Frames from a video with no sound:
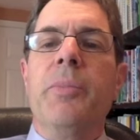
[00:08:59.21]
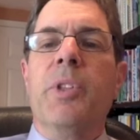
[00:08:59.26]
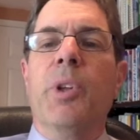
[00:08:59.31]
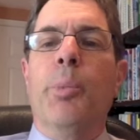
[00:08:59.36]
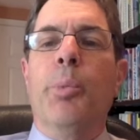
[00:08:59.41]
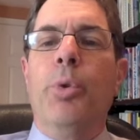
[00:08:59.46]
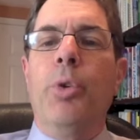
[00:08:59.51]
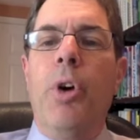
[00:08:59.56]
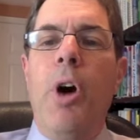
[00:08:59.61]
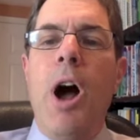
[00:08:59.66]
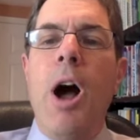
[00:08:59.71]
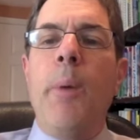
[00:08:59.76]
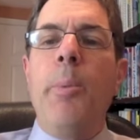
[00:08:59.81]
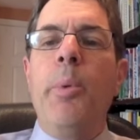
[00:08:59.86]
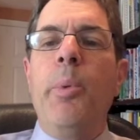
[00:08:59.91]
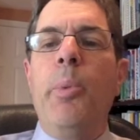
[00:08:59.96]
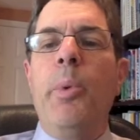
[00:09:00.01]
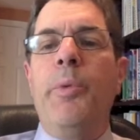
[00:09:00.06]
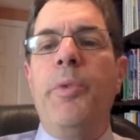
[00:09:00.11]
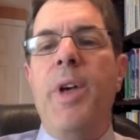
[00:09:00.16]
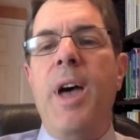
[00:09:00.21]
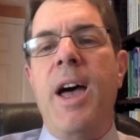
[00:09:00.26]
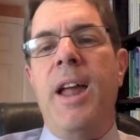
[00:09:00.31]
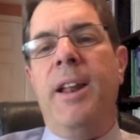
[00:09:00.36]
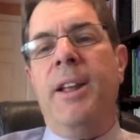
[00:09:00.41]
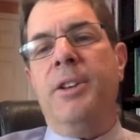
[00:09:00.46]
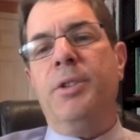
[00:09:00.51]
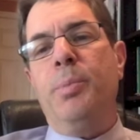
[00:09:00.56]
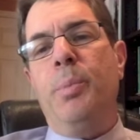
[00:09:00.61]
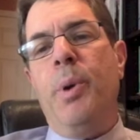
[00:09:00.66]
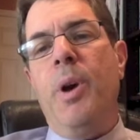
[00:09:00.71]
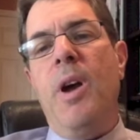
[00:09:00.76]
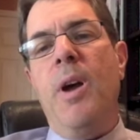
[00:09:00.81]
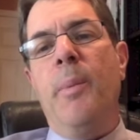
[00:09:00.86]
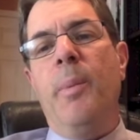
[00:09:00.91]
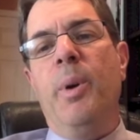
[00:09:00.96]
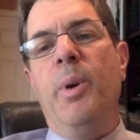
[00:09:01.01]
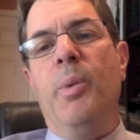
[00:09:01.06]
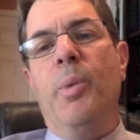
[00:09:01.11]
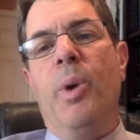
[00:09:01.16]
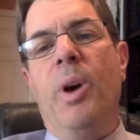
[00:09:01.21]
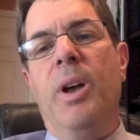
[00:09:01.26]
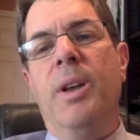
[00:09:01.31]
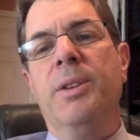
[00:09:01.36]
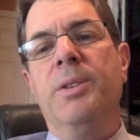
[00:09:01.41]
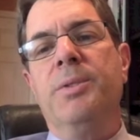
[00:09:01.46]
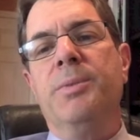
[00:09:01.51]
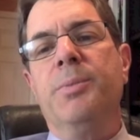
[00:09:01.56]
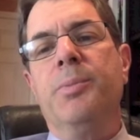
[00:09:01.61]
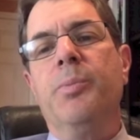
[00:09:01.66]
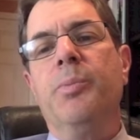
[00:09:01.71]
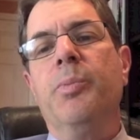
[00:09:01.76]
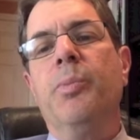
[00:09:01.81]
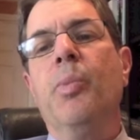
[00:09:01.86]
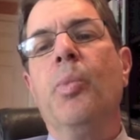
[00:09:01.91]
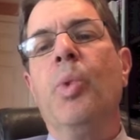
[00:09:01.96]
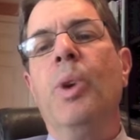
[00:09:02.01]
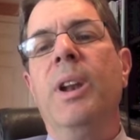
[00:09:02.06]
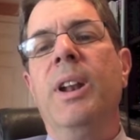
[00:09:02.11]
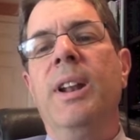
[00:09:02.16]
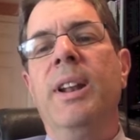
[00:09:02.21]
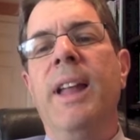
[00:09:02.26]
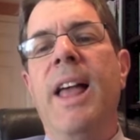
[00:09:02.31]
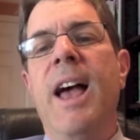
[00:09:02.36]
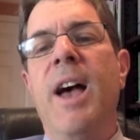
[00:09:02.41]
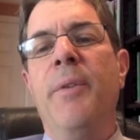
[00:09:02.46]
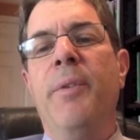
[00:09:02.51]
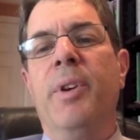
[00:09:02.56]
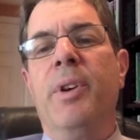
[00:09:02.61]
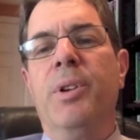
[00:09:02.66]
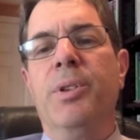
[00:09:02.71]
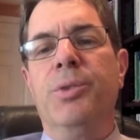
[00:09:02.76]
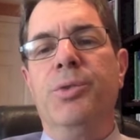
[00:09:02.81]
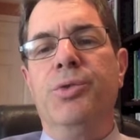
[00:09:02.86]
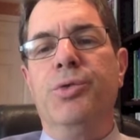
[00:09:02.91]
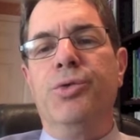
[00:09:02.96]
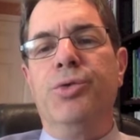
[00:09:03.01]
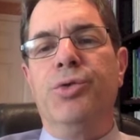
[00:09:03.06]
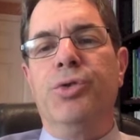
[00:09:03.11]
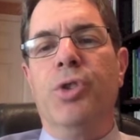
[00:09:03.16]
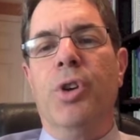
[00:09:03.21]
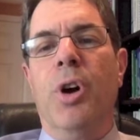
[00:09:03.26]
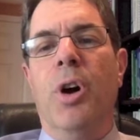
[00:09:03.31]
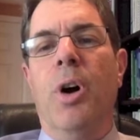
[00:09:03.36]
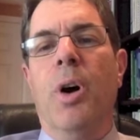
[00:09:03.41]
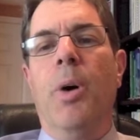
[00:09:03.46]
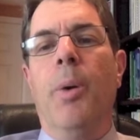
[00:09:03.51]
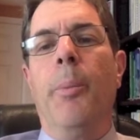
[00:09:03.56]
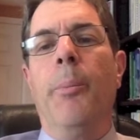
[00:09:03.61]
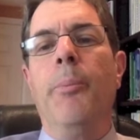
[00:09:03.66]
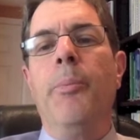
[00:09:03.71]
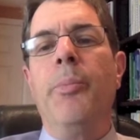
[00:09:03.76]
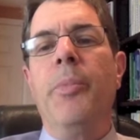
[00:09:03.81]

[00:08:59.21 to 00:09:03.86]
The problem with that experiment was we didn't have a control.